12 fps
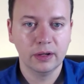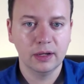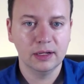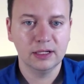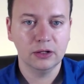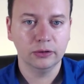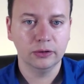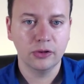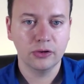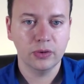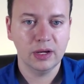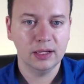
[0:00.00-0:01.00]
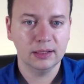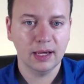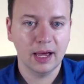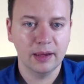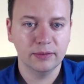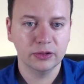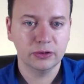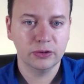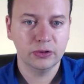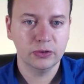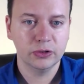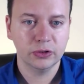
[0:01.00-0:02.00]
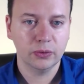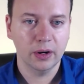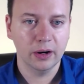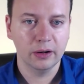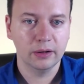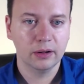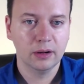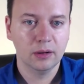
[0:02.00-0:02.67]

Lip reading: is equal to 3 times 2 squared